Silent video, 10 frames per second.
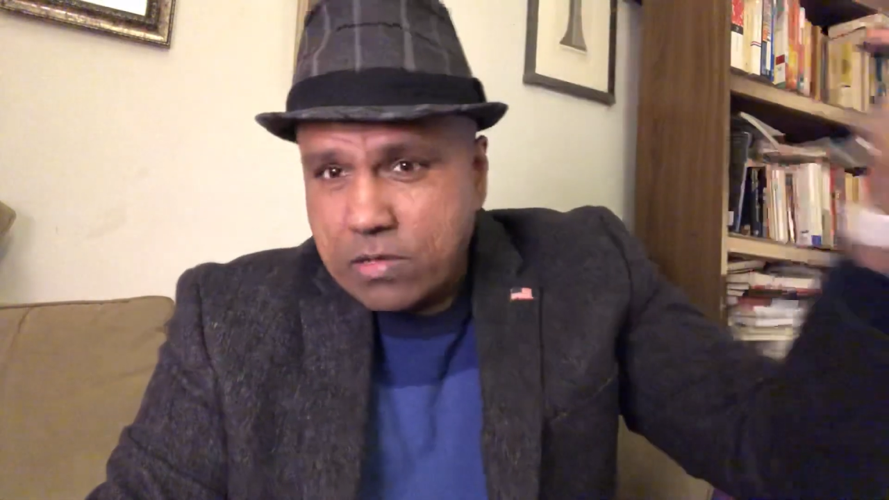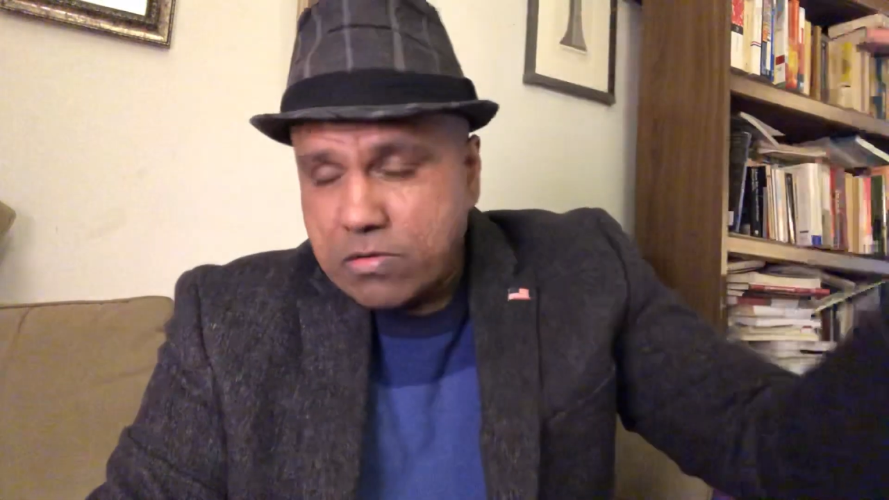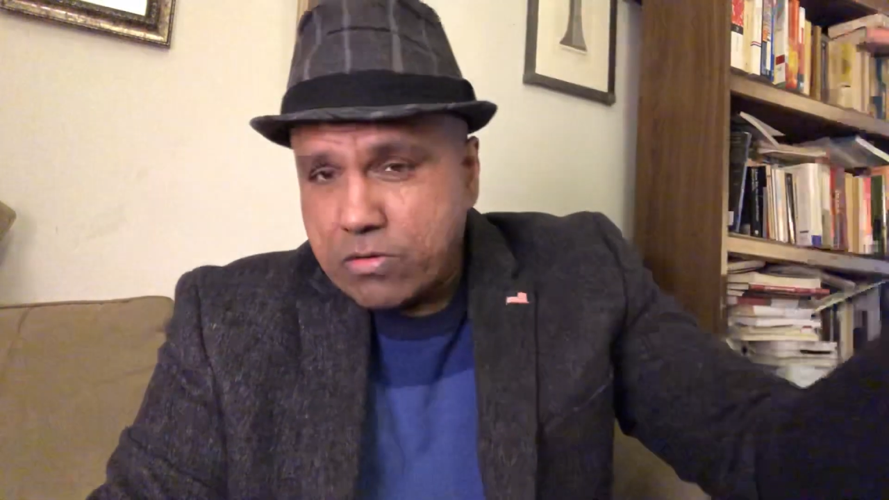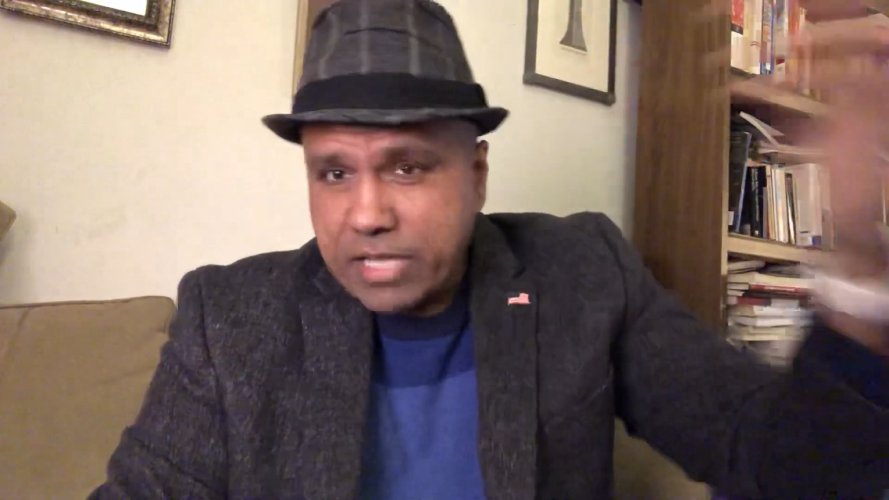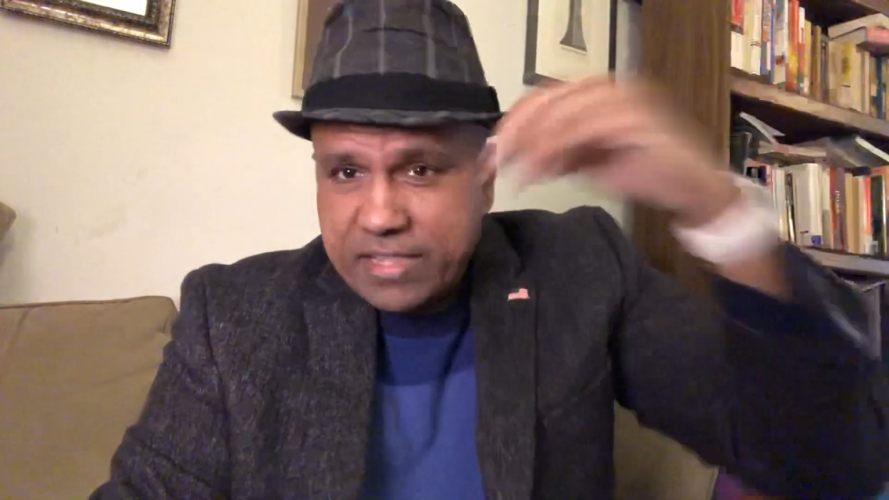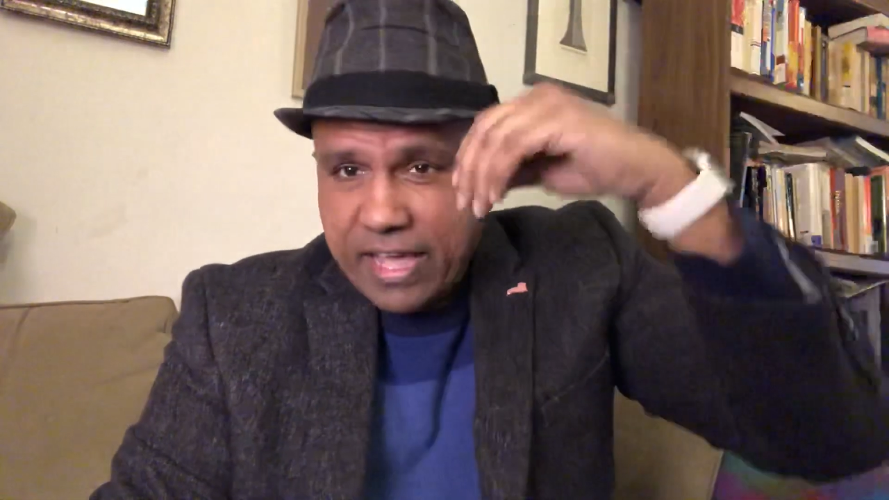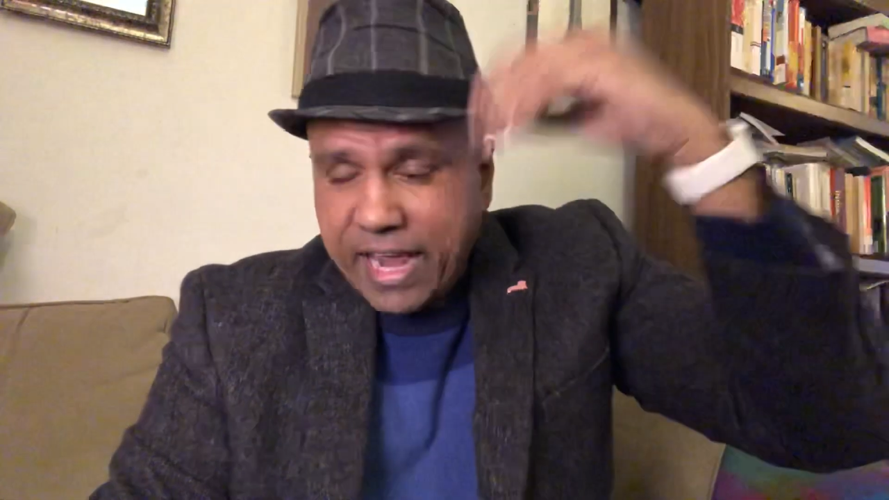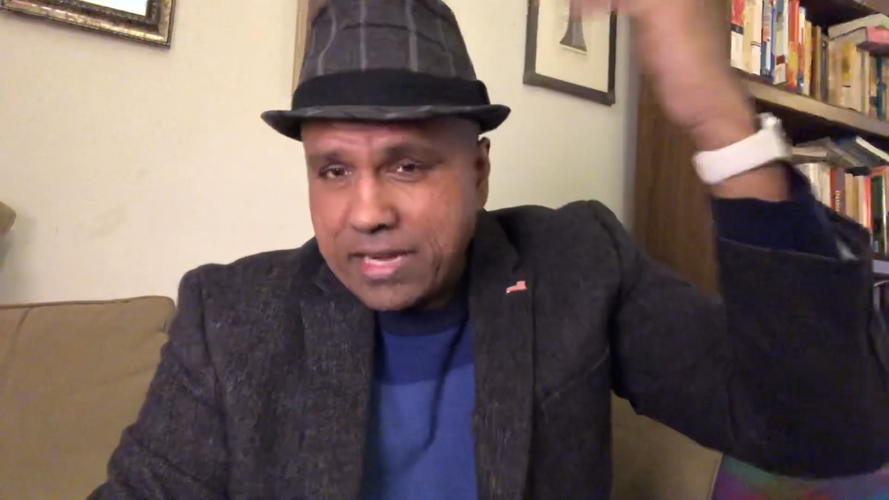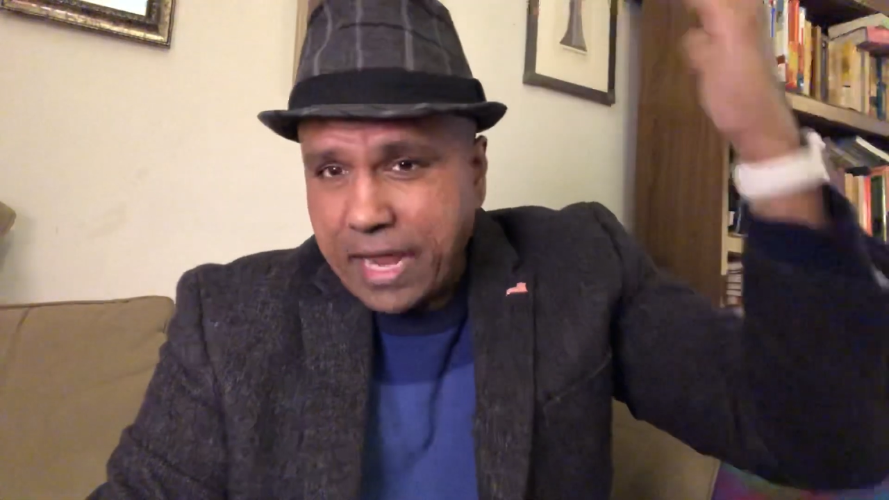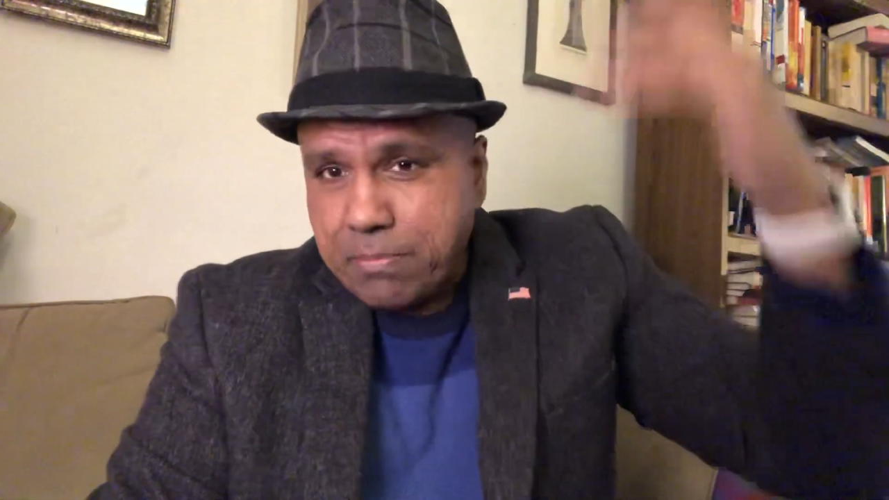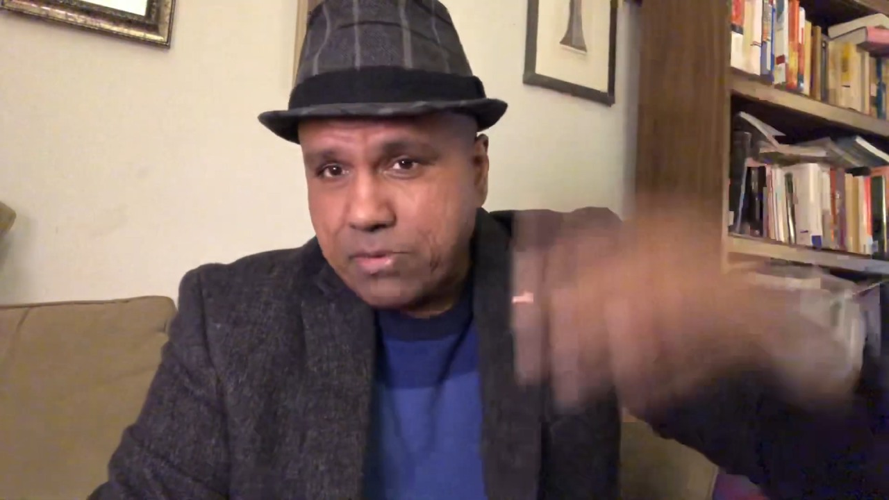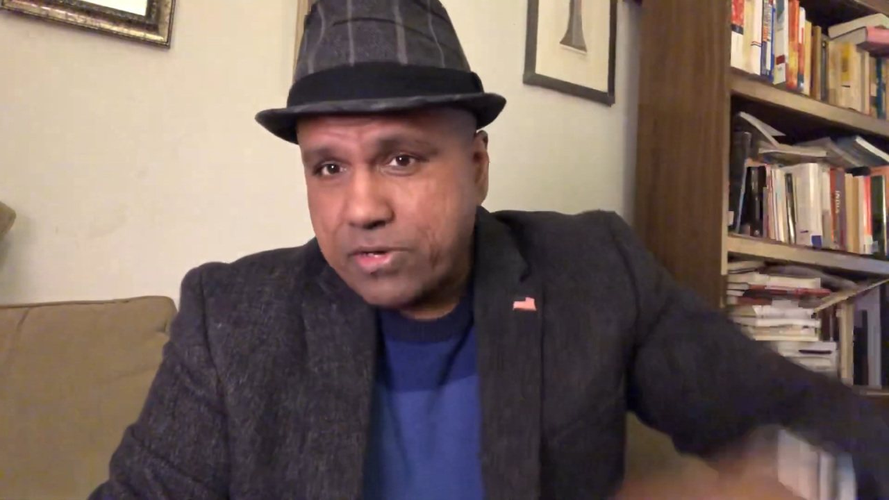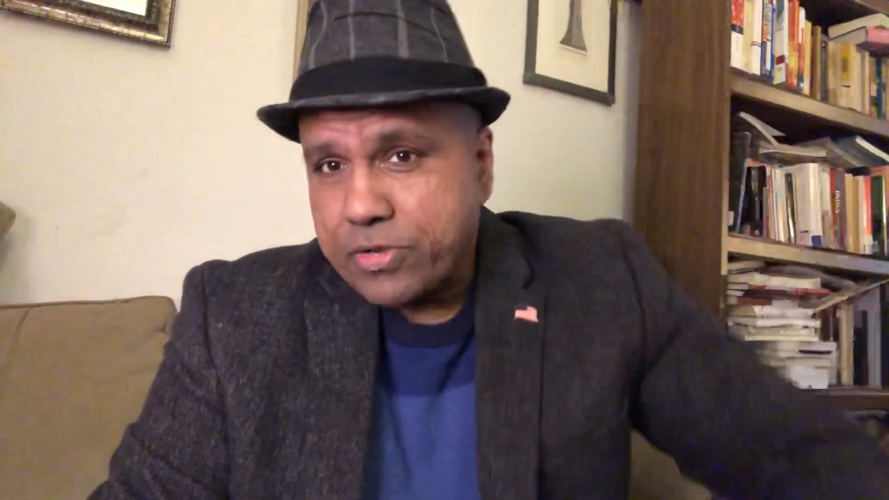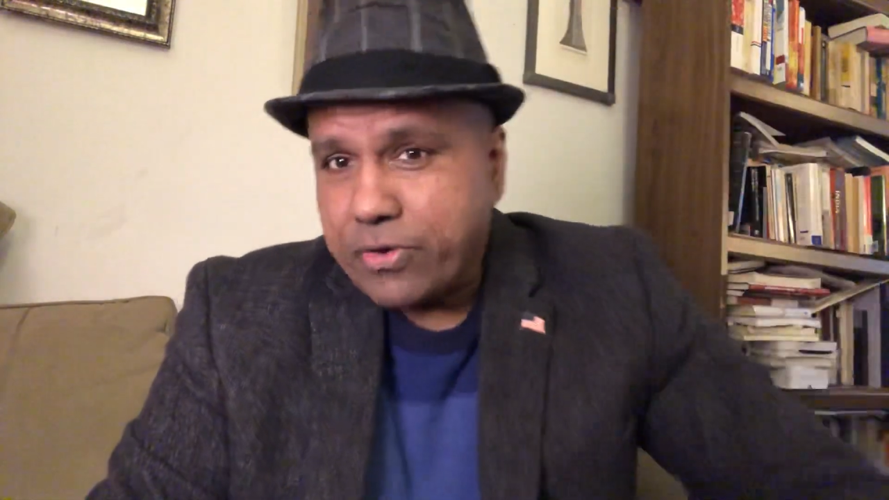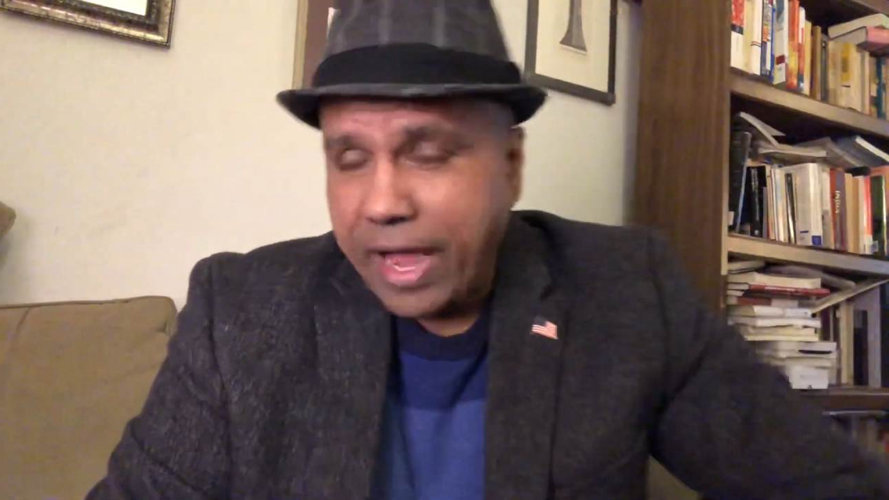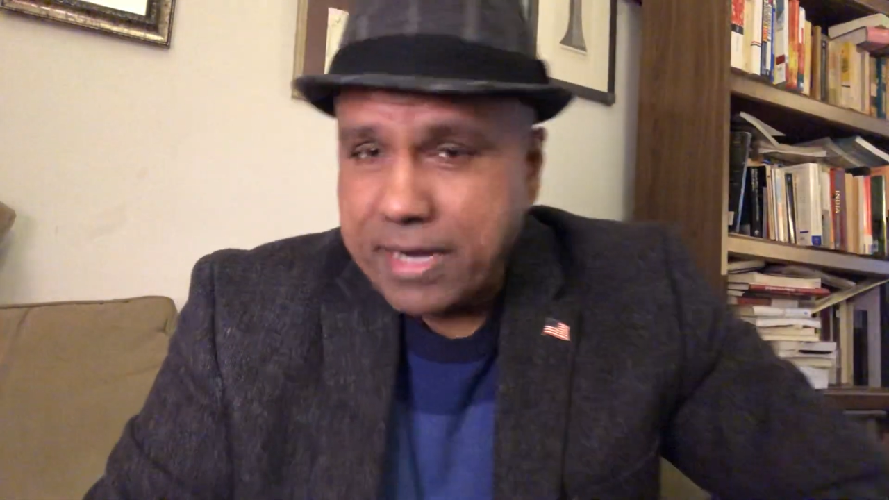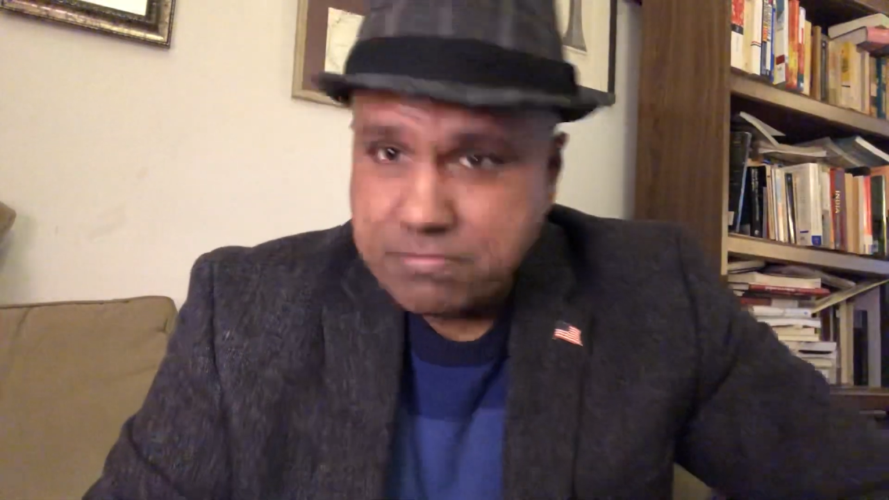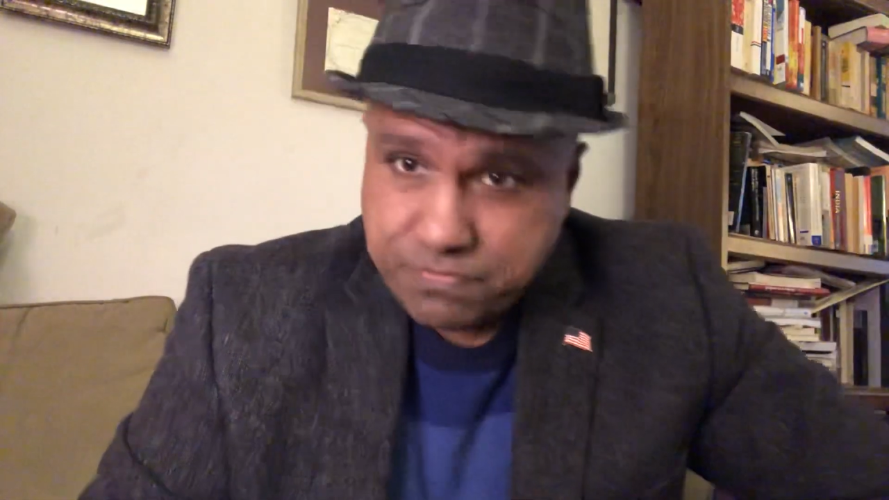You take the hat and put a new hat.